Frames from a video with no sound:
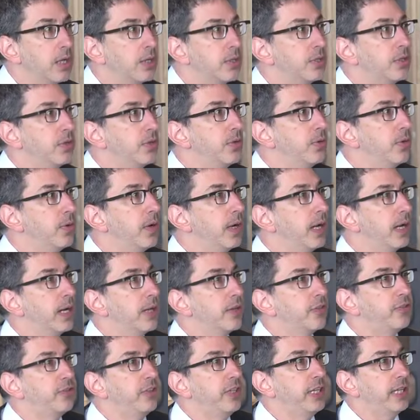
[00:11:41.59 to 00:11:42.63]
to
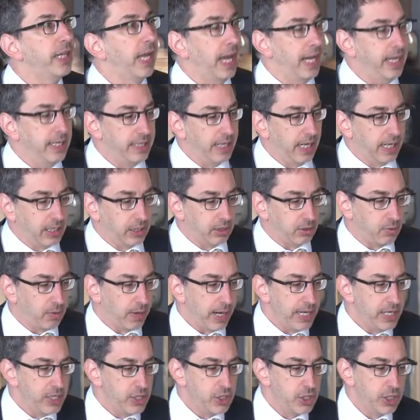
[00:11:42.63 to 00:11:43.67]
seek a
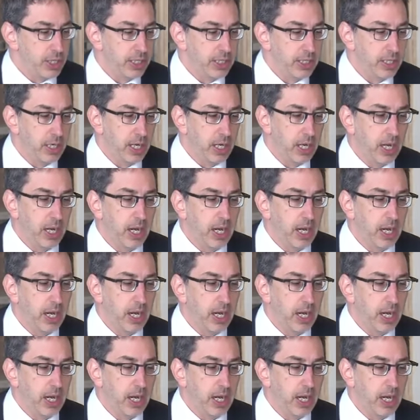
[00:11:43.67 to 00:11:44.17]
declaration